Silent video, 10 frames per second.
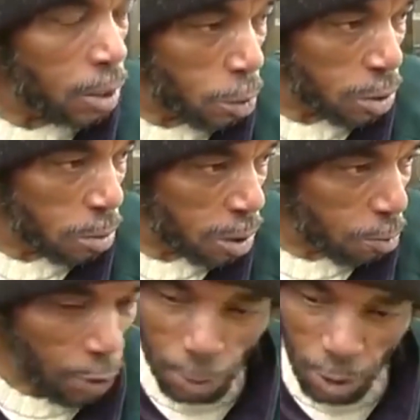when, when
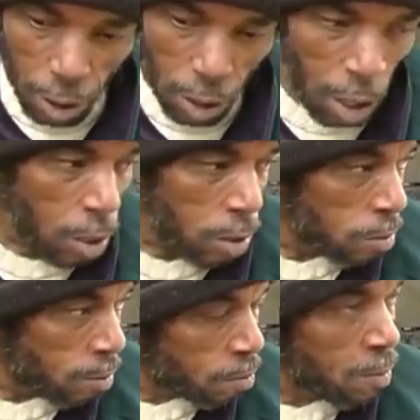people go home
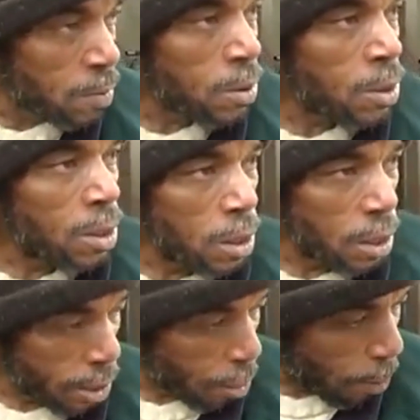and
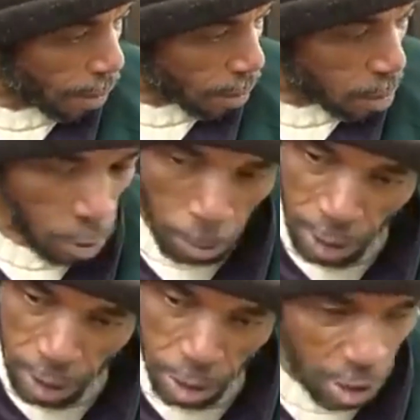everybody get on the
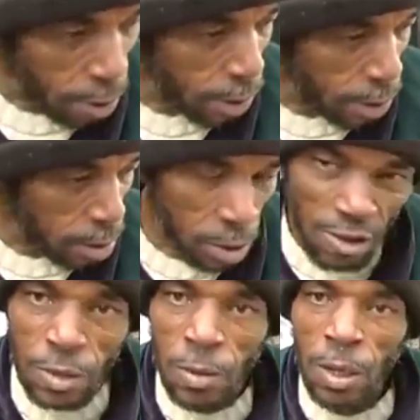metro train
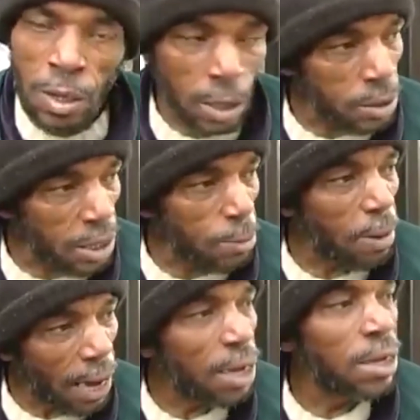and they
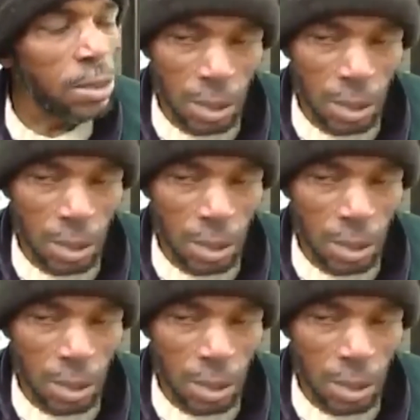mind,